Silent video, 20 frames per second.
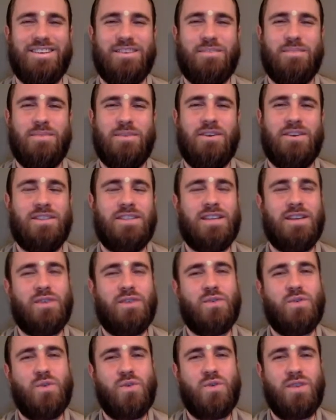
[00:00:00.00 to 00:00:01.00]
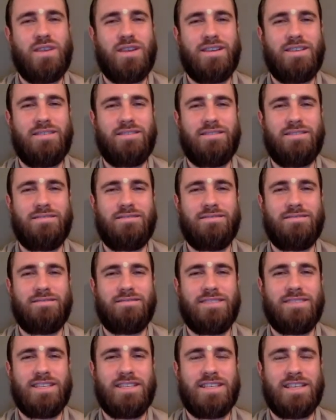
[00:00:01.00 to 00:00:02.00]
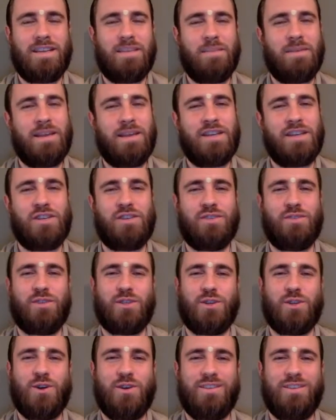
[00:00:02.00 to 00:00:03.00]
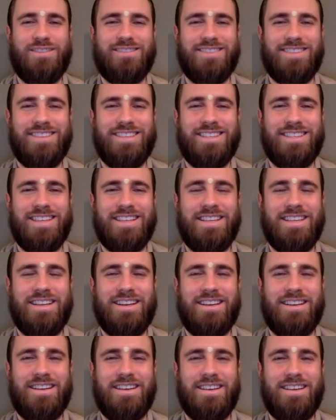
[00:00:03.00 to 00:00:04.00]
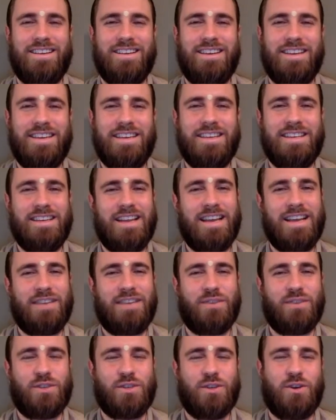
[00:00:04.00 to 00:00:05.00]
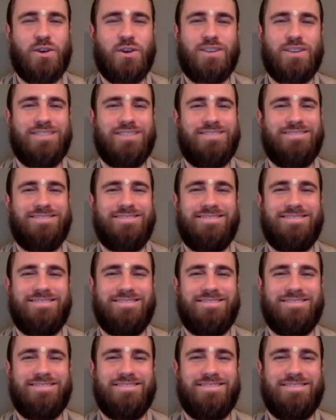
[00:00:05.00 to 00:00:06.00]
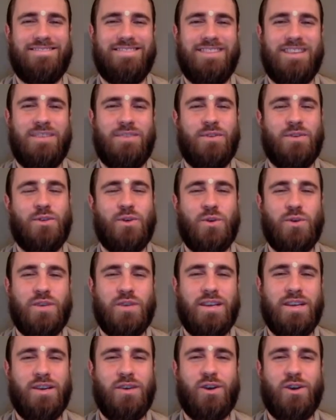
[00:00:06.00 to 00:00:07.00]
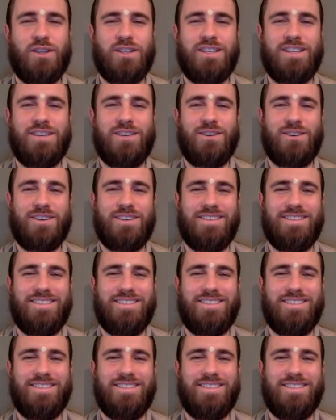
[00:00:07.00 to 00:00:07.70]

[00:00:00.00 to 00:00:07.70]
Because their whole discrimination was gone. It said their intellect was gone. They were totally lost in her.